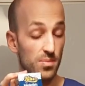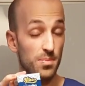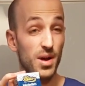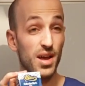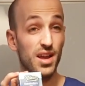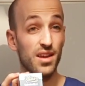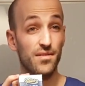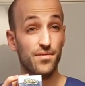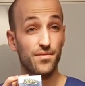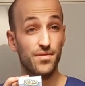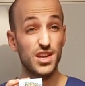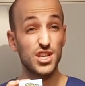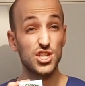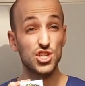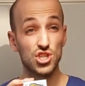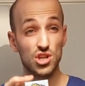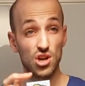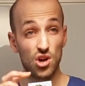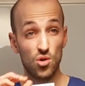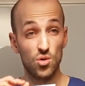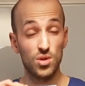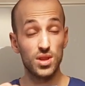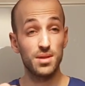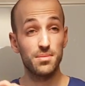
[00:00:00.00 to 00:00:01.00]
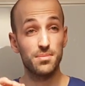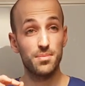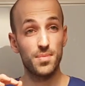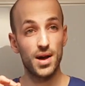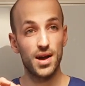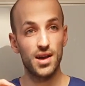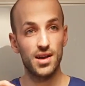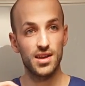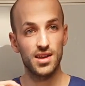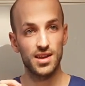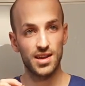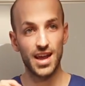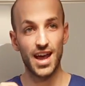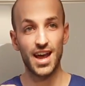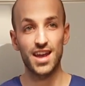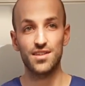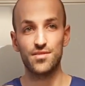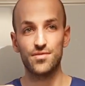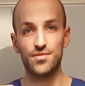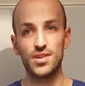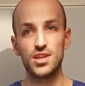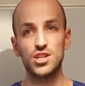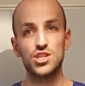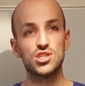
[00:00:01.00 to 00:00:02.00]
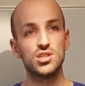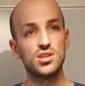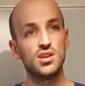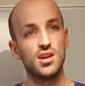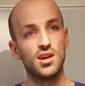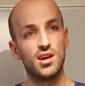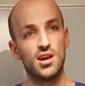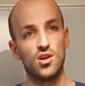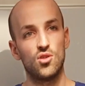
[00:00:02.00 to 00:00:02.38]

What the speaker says: buying fish, only buy in canned fish,